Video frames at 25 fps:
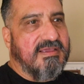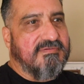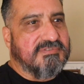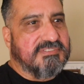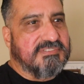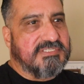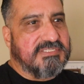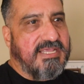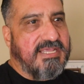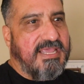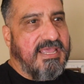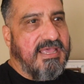
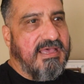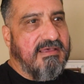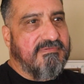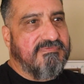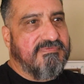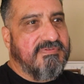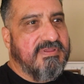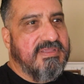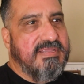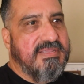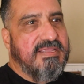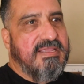level
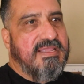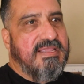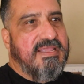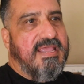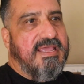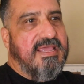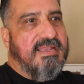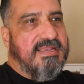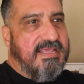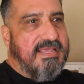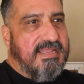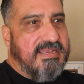staff,
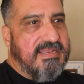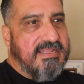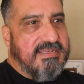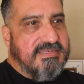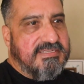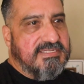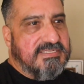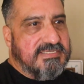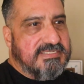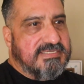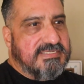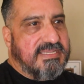and then
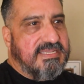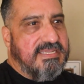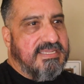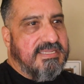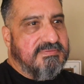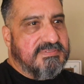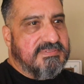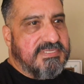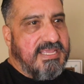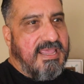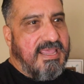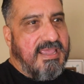it just
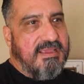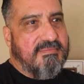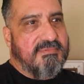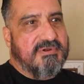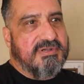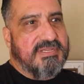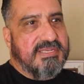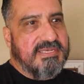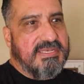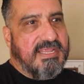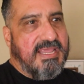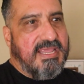keeps
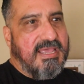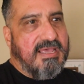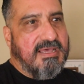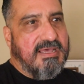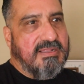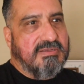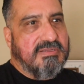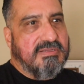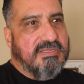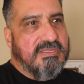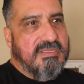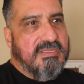hammering
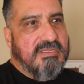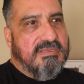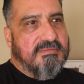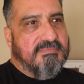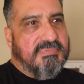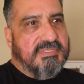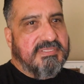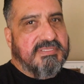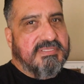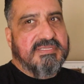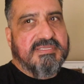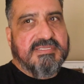down.
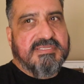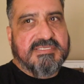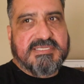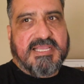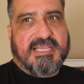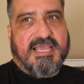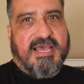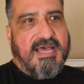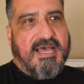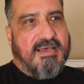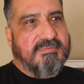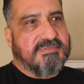But these
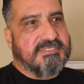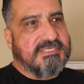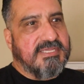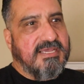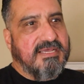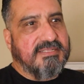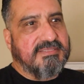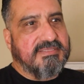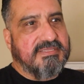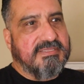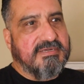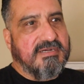cops
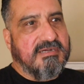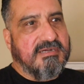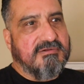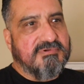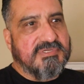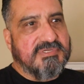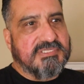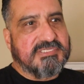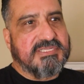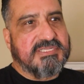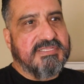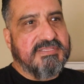out there are
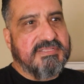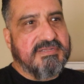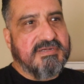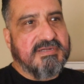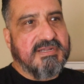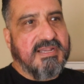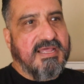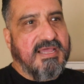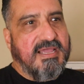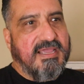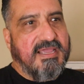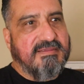risking
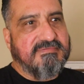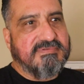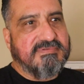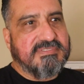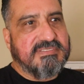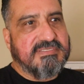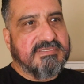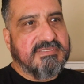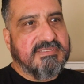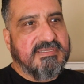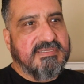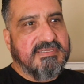their
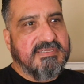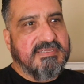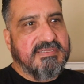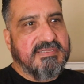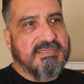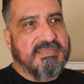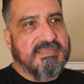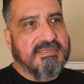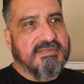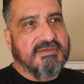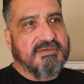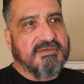lives,
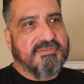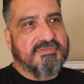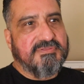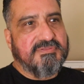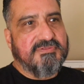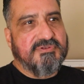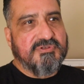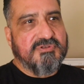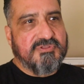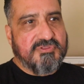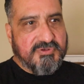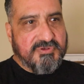you know,
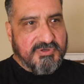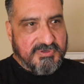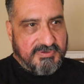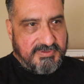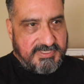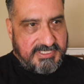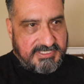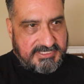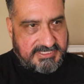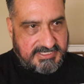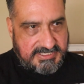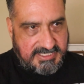
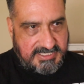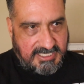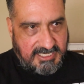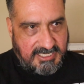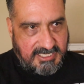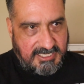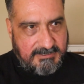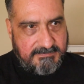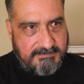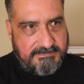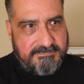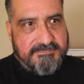through this
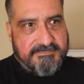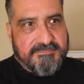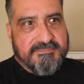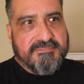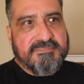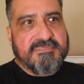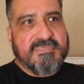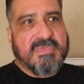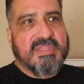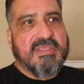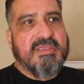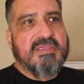time,
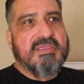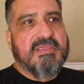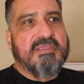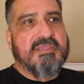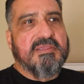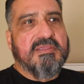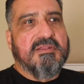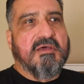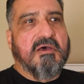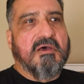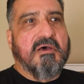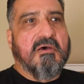
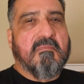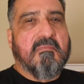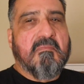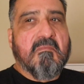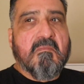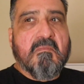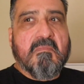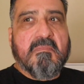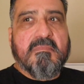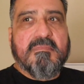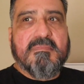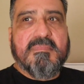you know,